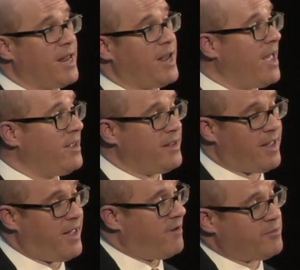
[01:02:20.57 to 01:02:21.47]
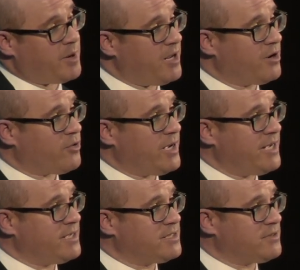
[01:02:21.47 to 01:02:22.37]
hand, everybody
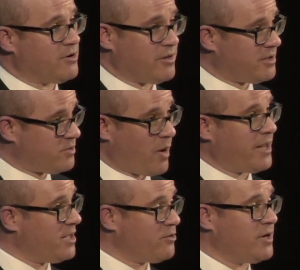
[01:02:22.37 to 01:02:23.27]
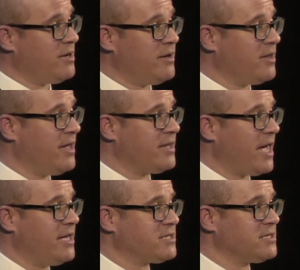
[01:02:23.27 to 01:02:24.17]
agrees, or it's widely agreed in the
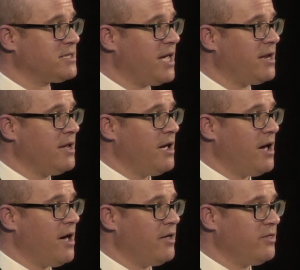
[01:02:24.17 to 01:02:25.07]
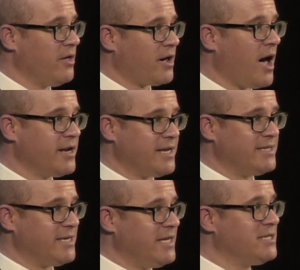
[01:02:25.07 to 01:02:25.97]
cases, that the
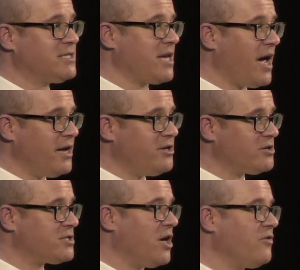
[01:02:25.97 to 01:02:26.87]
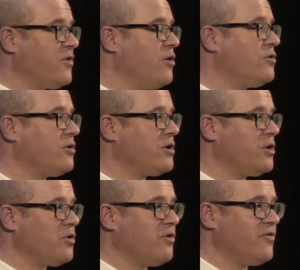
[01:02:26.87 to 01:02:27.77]
contents inside your cell phone are
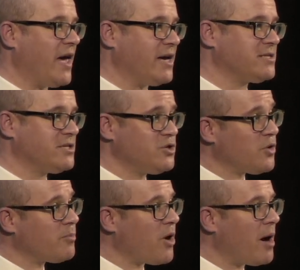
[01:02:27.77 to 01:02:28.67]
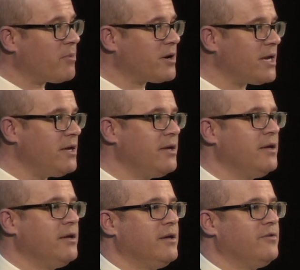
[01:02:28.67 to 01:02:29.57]
your effects, it's your property.
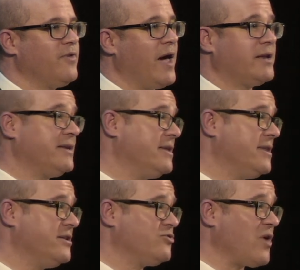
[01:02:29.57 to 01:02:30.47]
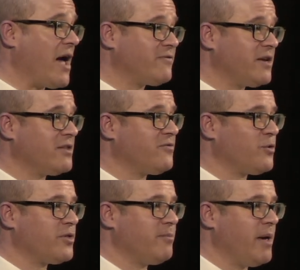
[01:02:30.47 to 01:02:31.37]
In fact, in the drafting of the
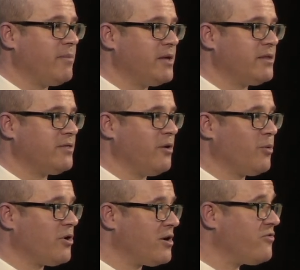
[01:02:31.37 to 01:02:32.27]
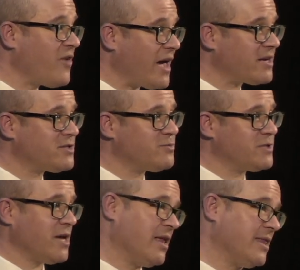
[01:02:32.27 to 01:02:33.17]
Fourth Amendment, the word effects
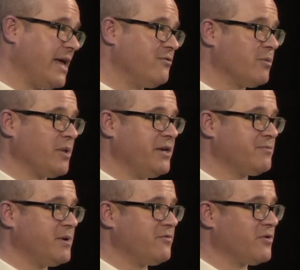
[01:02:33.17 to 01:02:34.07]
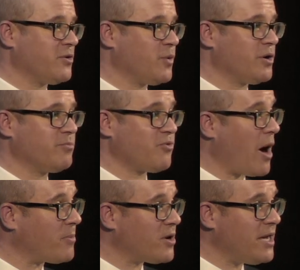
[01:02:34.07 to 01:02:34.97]
was a late replacement for the word
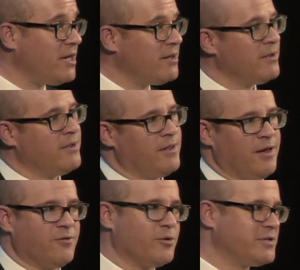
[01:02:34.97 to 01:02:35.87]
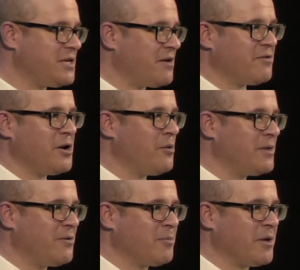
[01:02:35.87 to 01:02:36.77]
property. And of course, you never know
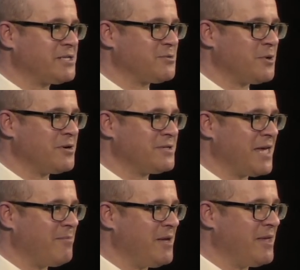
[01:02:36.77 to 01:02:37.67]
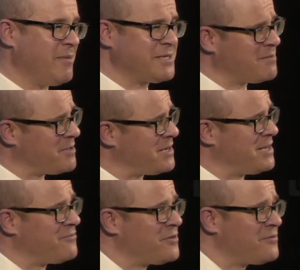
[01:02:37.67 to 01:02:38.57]
when they replace a word, does that mean they meant something
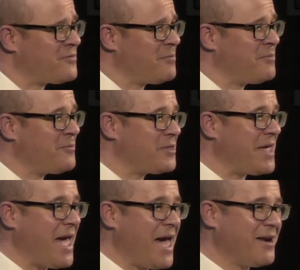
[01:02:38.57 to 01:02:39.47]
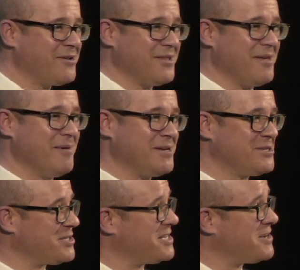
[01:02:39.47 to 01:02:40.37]
different from what they had? Or do they meant
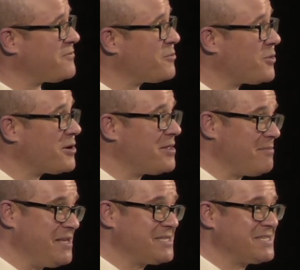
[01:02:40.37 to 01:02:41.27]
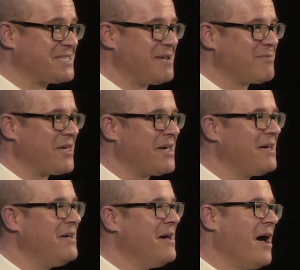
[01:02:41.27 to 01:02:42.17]
just a different word that means the same thing?
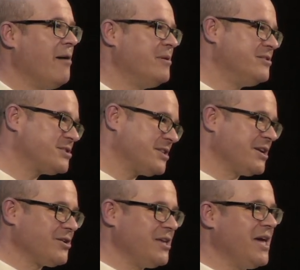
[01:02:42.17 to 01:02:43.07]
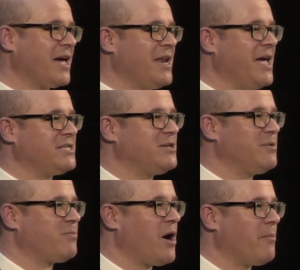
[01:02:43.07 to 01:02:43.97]
But there's clearly a connection
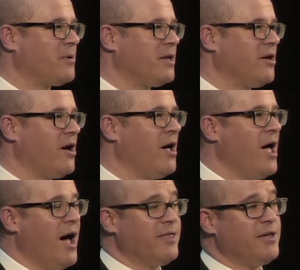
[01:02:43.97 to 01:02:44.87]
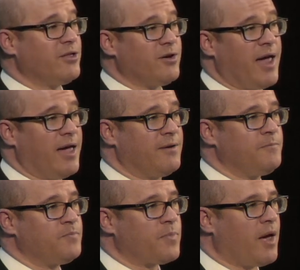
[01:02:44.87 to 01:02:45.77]
with property law. On the other hand,
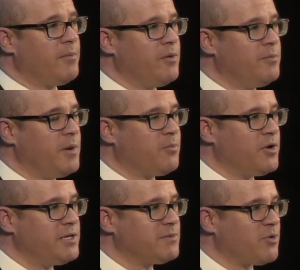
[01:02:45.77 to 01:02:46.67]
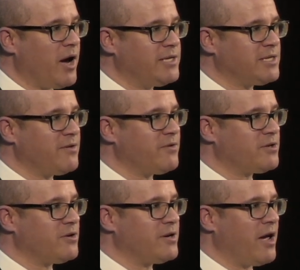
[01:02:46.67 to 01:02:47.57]
it would be pretty surprising if it
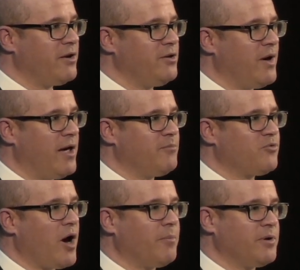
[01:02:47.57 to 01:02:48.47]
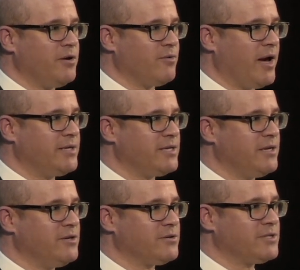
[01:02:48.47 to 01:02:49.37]
turned out you had property rights
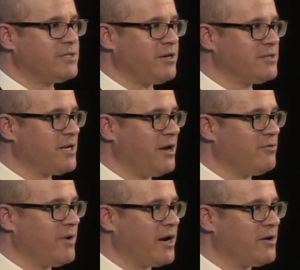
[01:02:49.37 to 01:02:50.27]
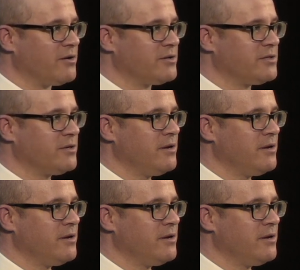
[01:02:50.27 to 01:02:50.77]
in your cell site records.